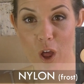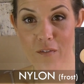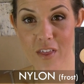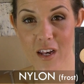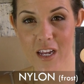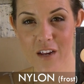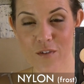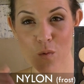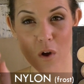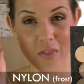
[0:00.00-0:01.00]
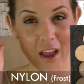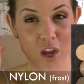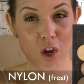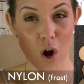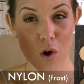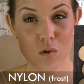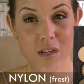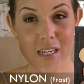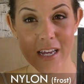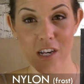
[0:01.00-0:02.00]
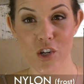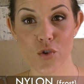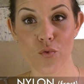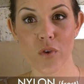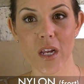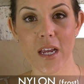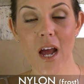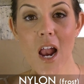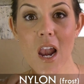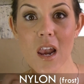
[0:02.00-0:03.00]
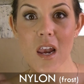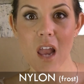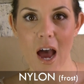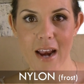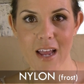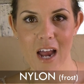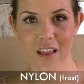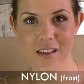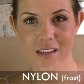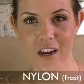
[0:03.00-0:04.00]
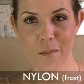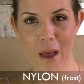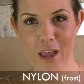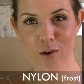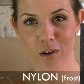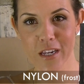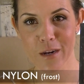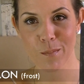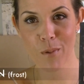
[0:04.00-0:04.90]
over the lid if you want that gold tinged, really light color that's going to make your lid